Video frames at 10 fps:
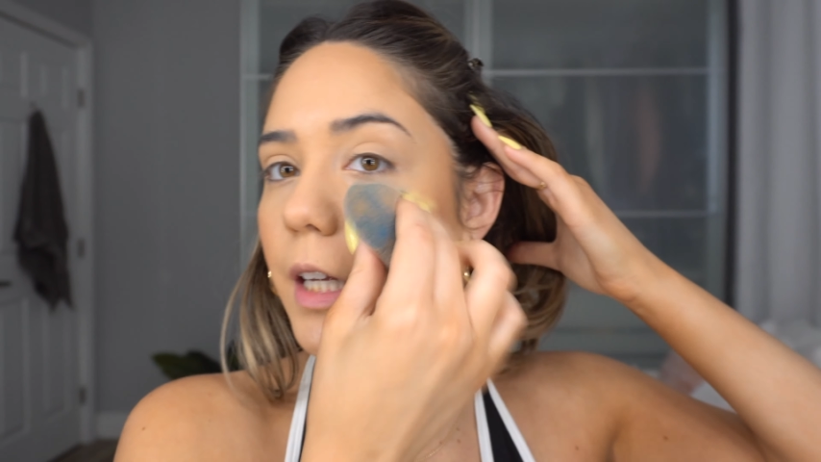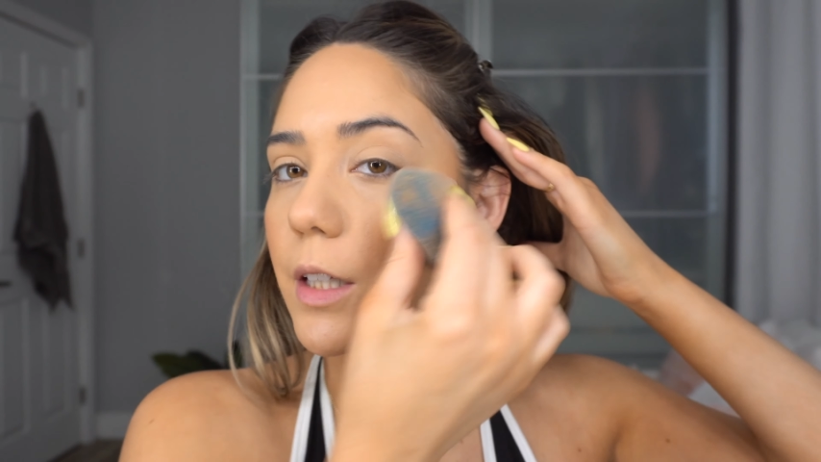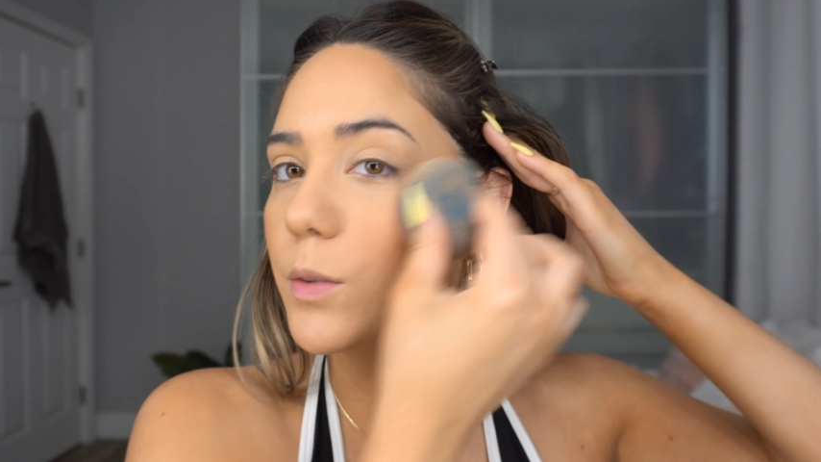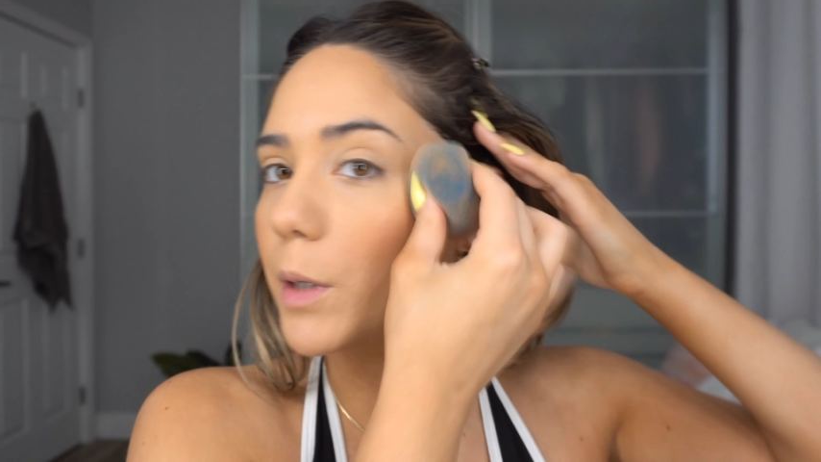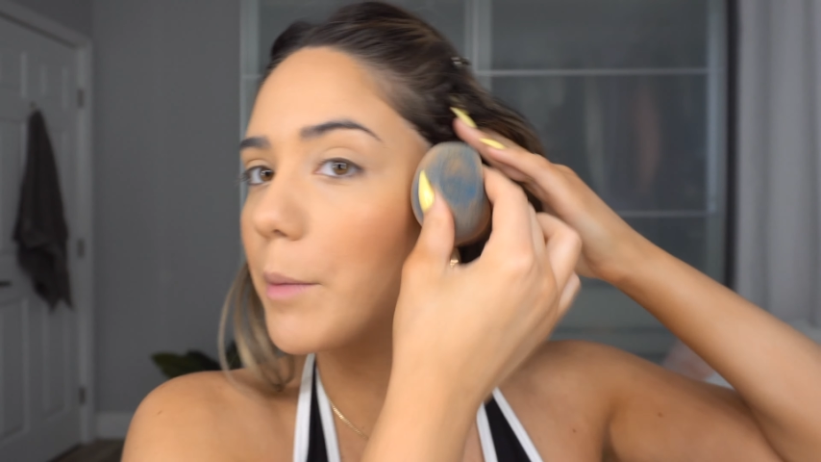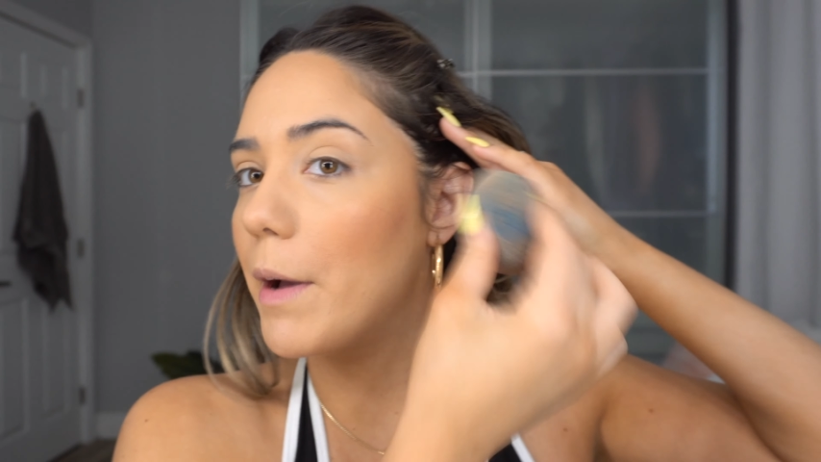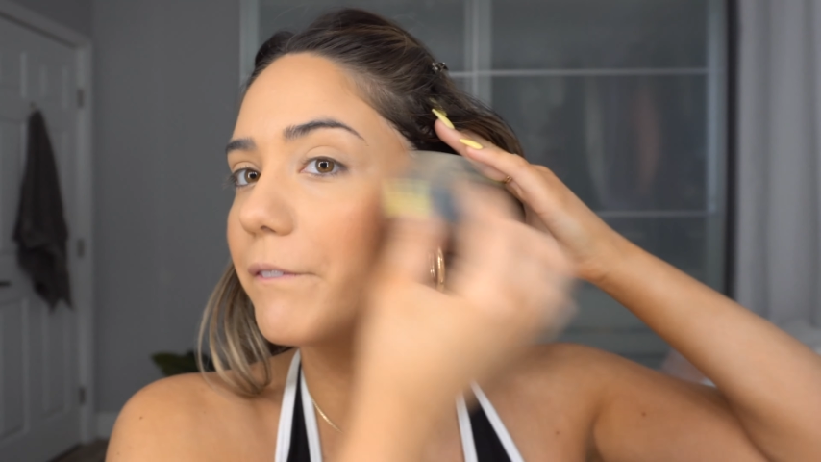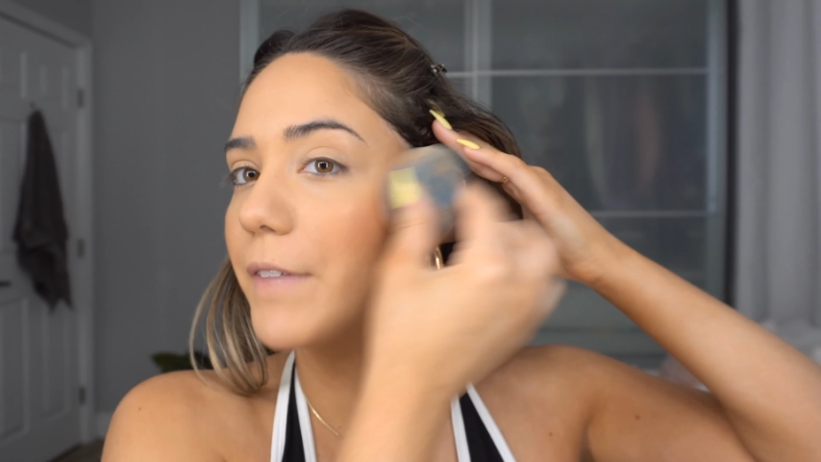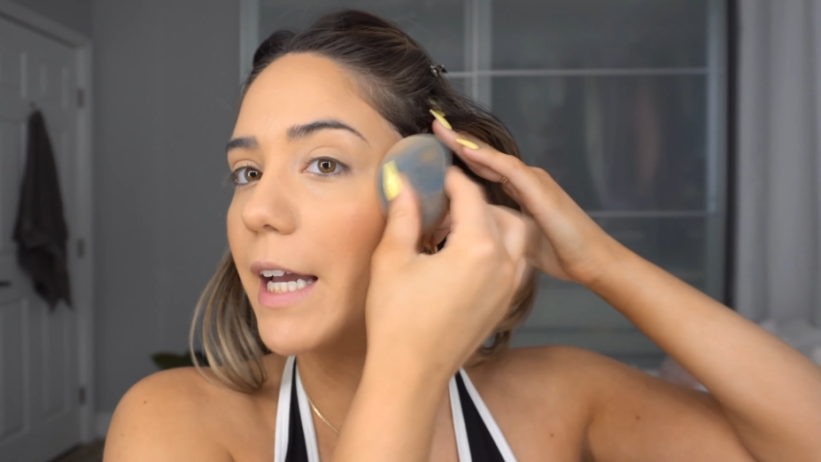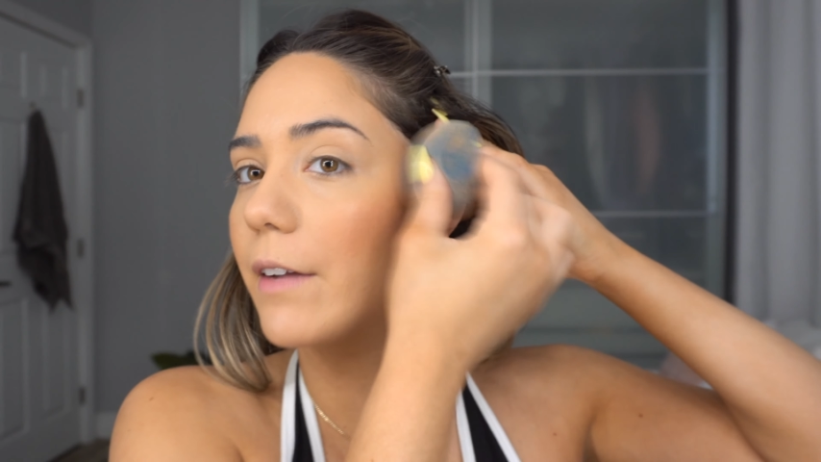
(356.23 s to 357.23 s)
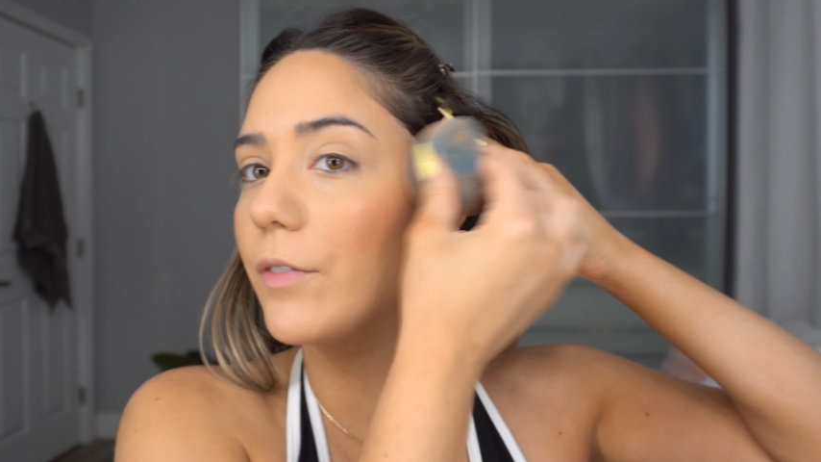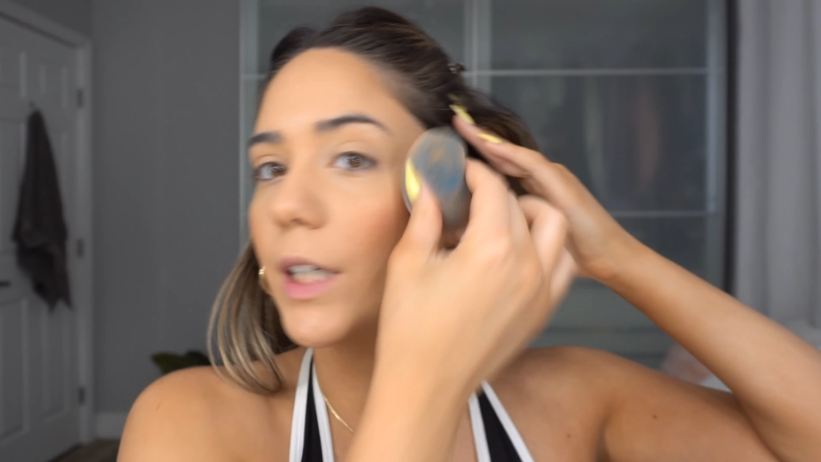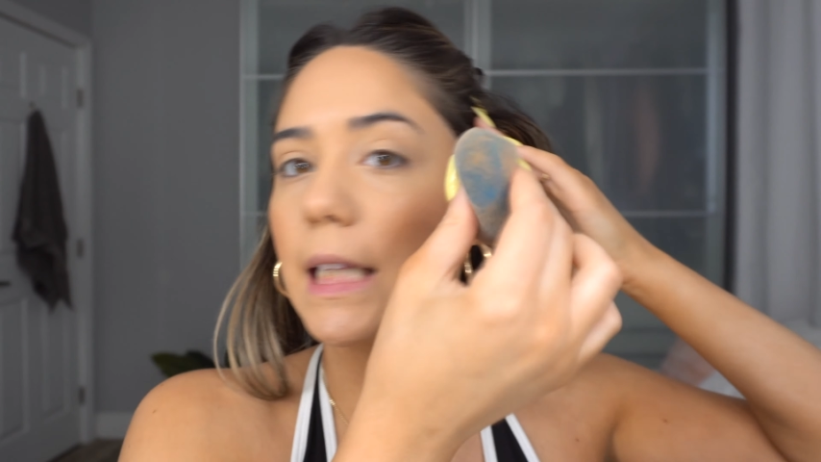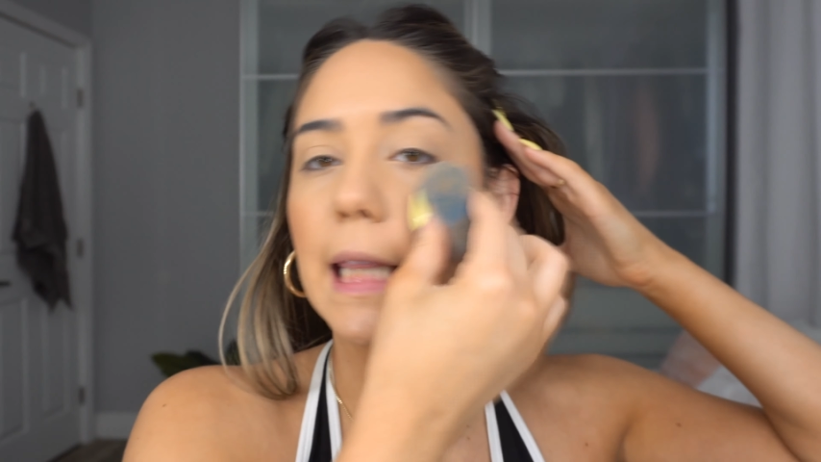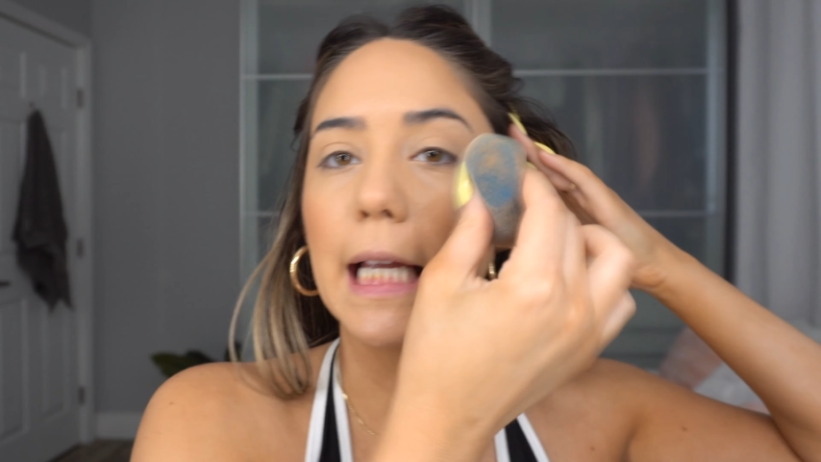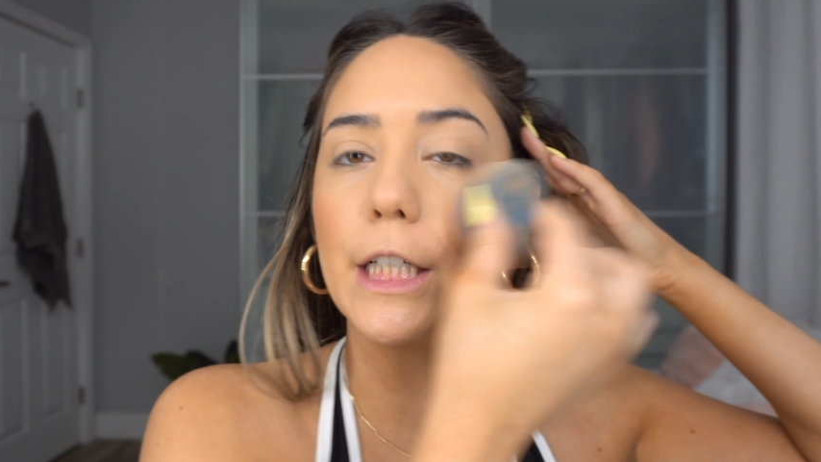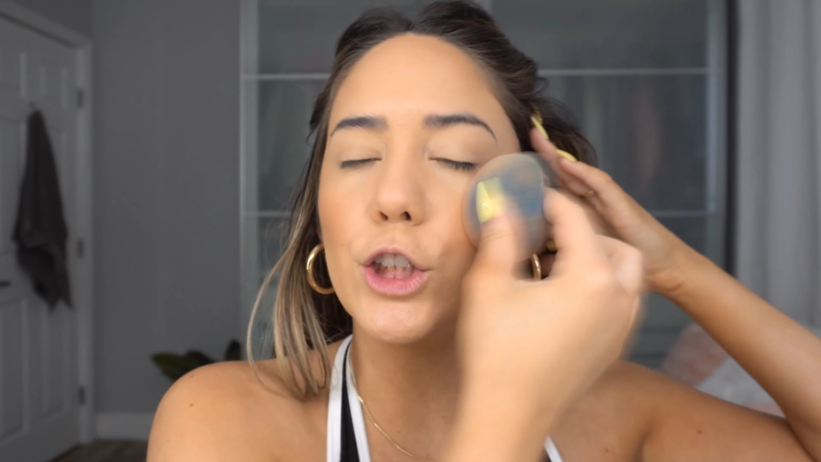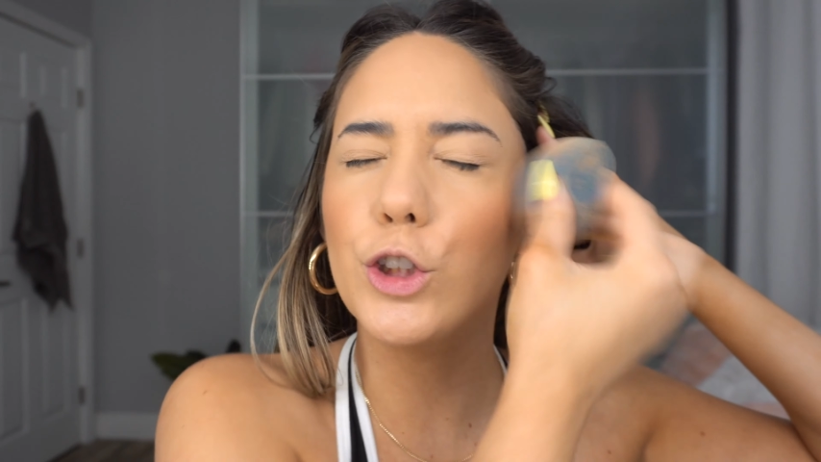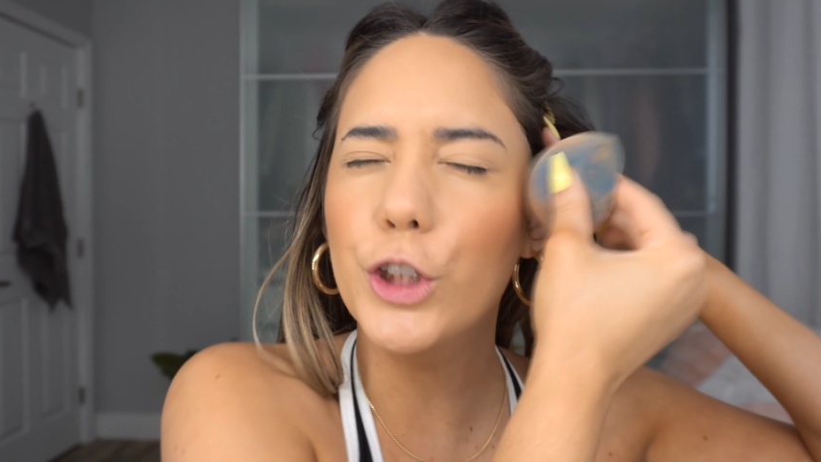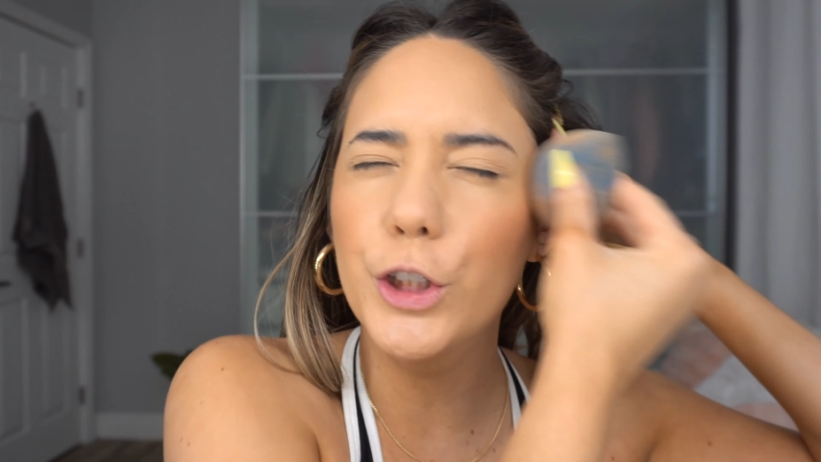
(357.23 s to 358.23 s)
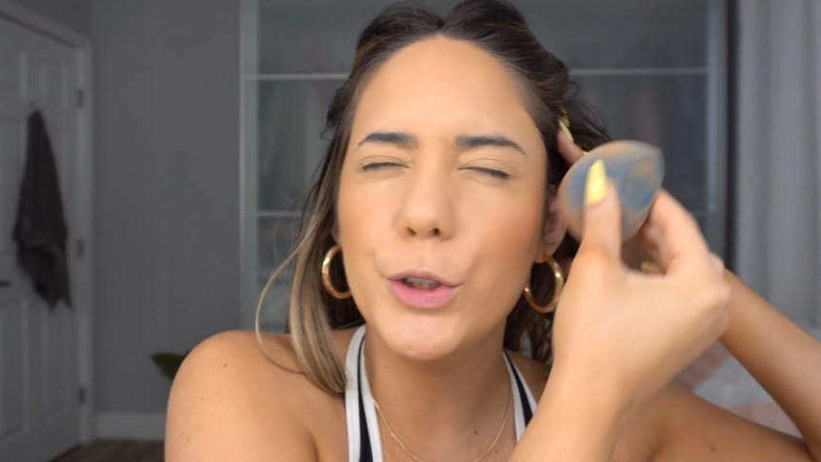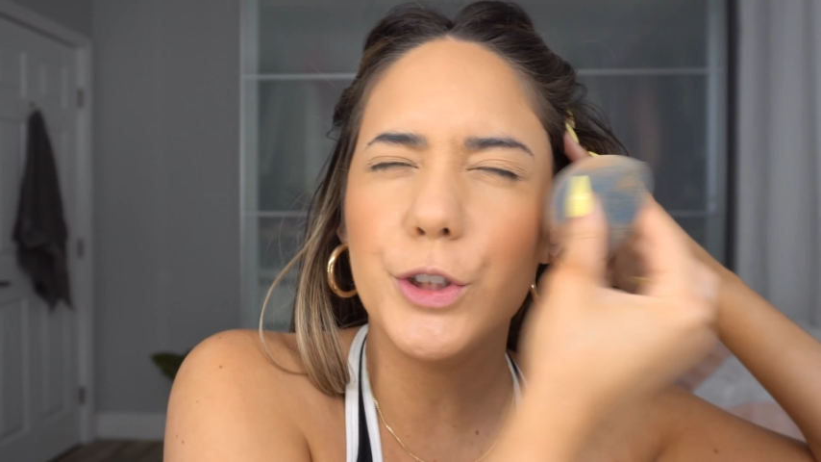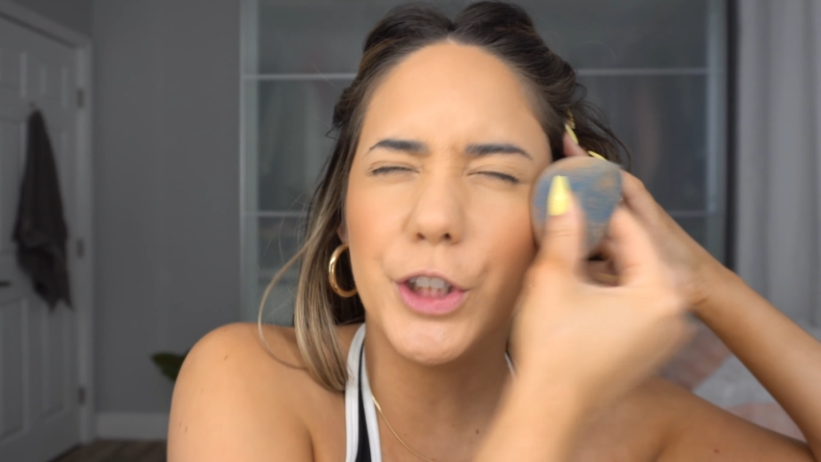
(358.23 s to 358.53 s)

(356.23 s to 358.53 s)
It's one of my favorite things to